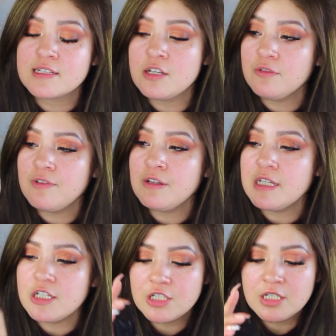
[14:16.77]
Silk
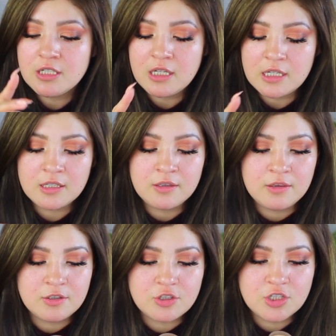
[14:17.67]
Foundation in
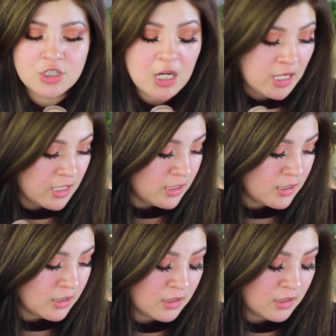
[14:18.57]
the shade